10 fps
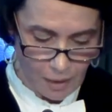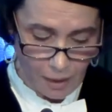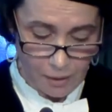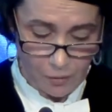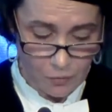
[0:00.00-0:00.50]

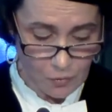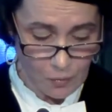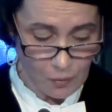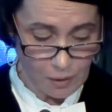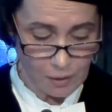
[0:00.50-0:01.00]
and
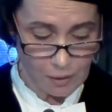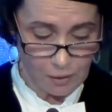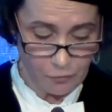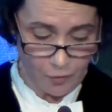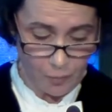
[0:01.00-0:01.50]
also
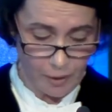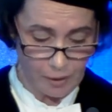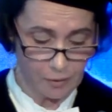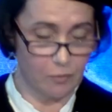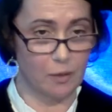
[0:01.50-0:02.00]
the former
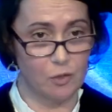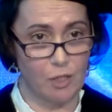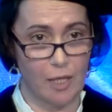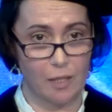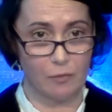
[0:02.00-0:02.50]
and current
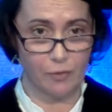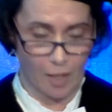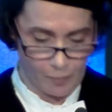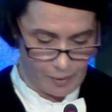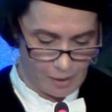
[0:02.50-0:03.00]
chair of
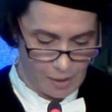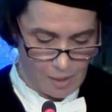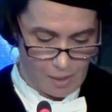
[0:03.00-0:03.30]
CAPHRI